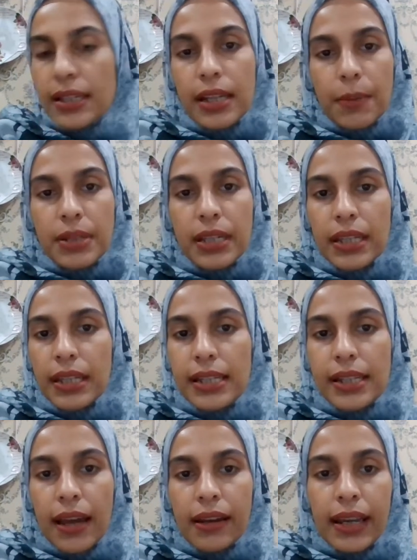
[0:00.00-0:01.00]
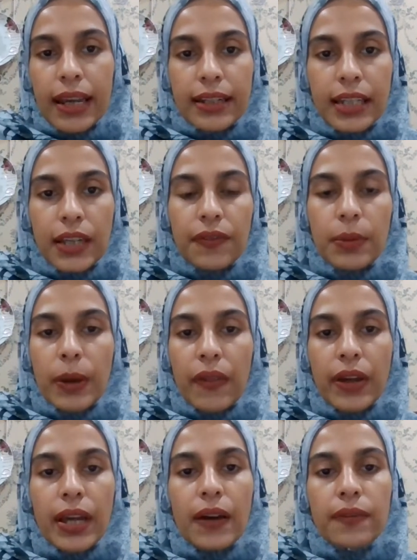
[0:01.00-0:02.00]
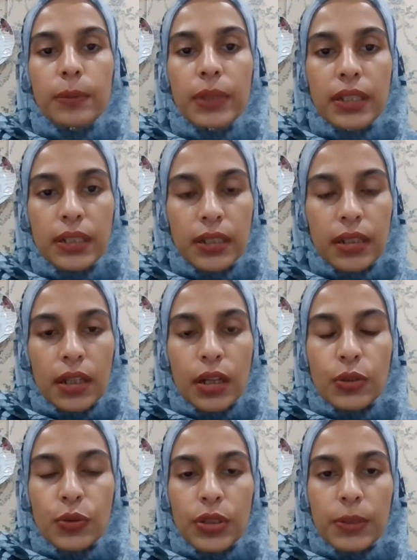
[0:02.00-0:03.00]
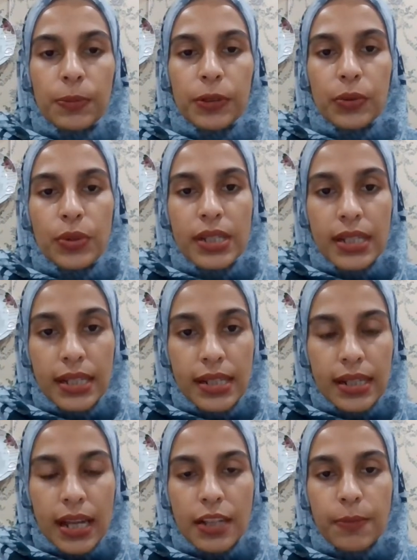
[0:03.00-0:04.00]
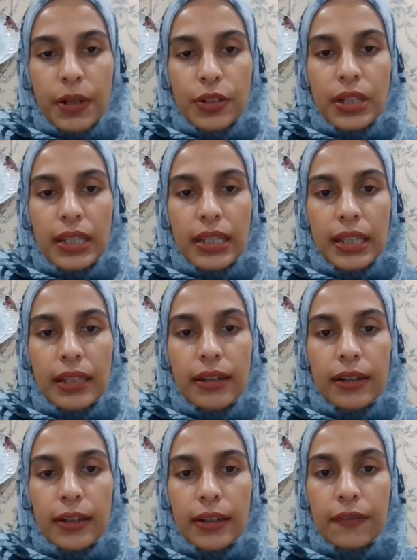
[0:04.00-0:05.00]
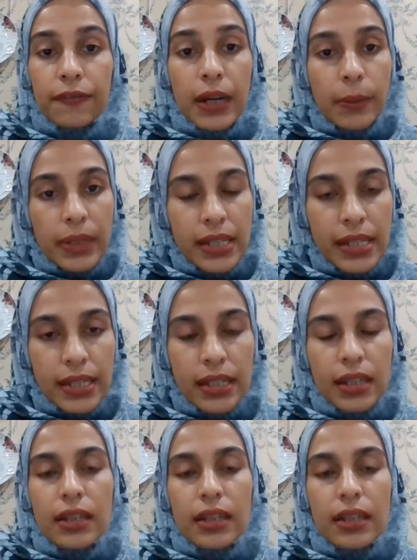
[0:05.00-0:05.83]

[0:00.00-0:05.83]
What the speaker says: Subsidy is an aid given by the government to the producers, especially farmers,